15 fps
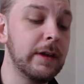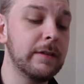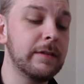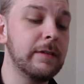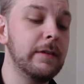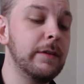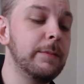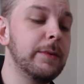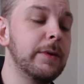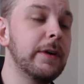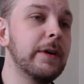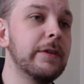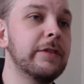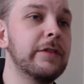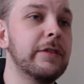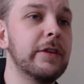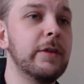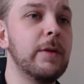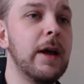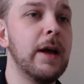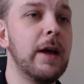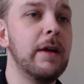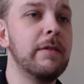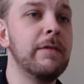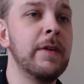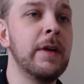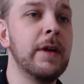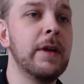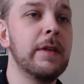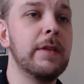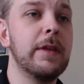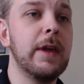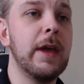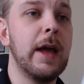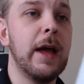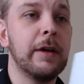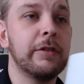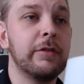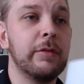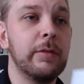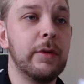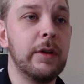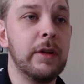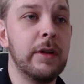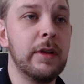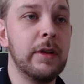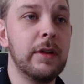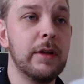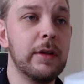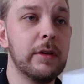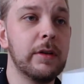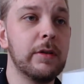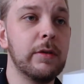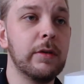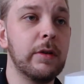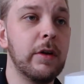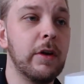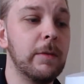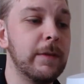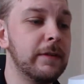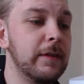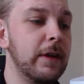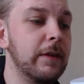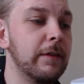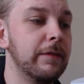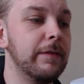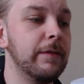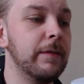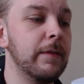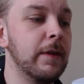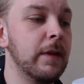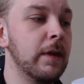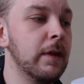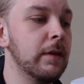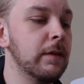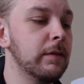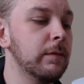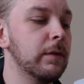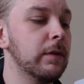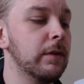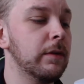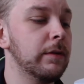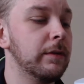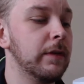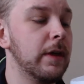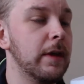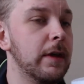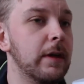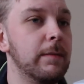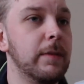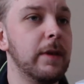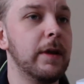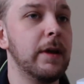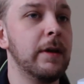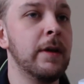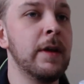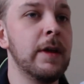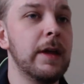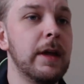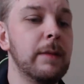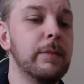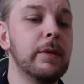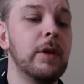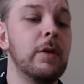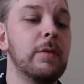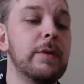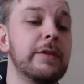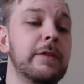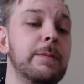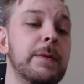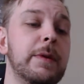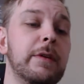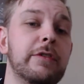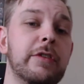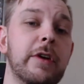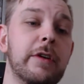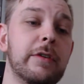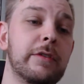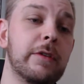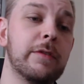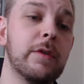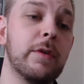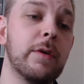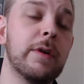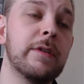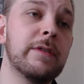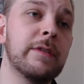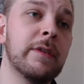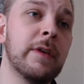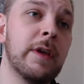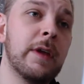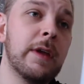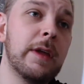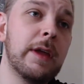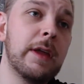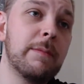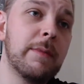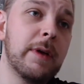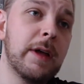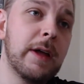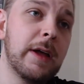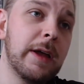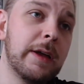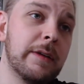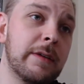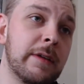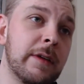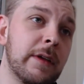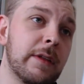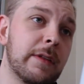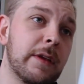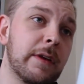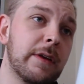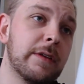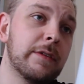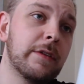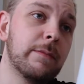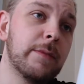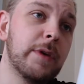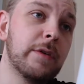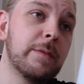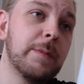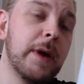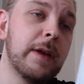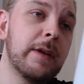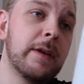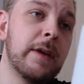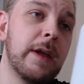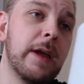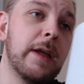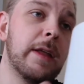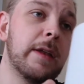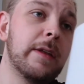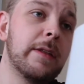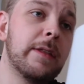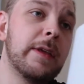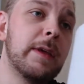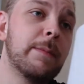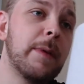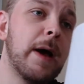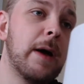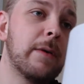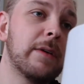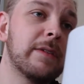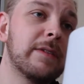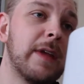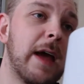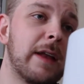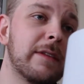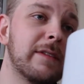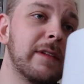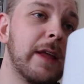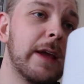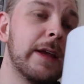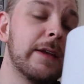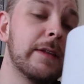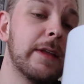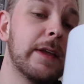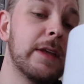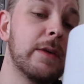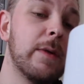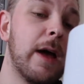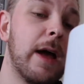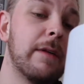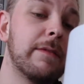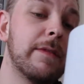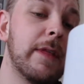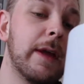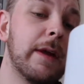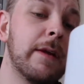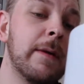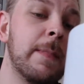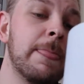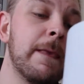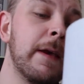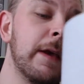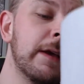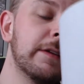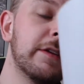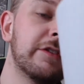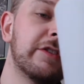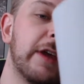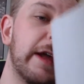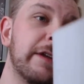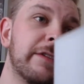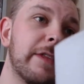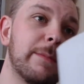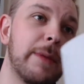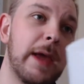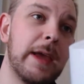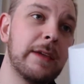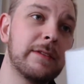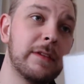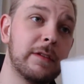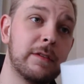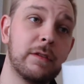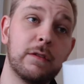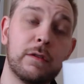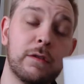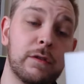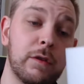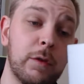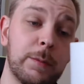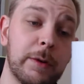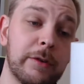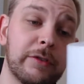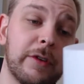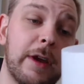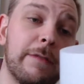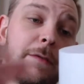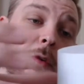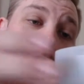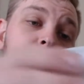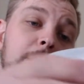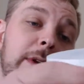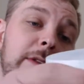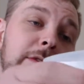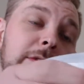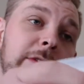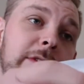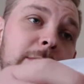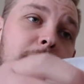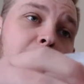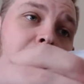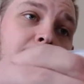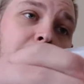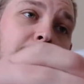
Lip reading: in its little perch, you have the actual Google Home itself. So we'll close that up there. In below would just be your charger, of course. In behind, there is your mute button and the power status light that you have there. To change the base is super straightforward. It's just a matter